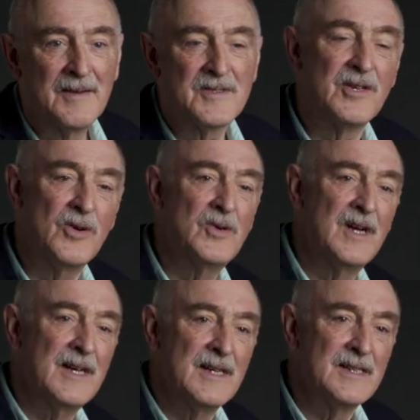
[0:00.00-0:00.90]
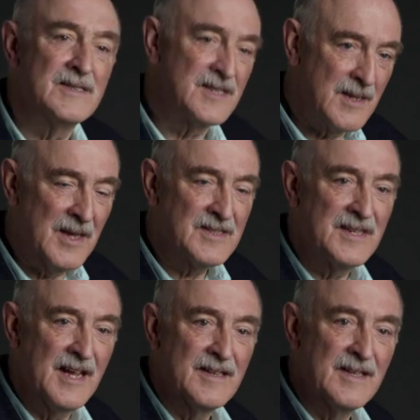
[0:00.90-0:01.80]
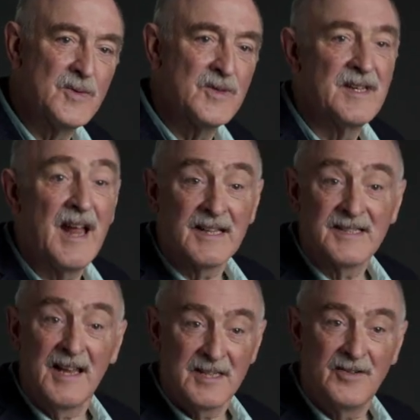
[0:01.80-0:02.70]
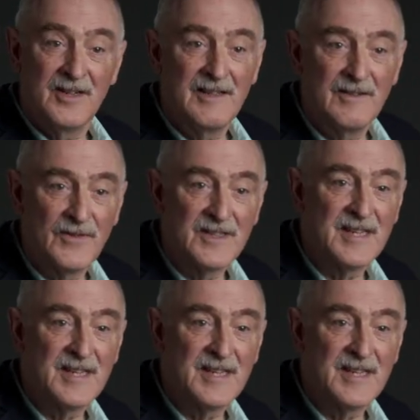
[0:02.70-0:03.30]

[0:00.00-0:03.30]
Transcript: So to some extent, this was an accessory for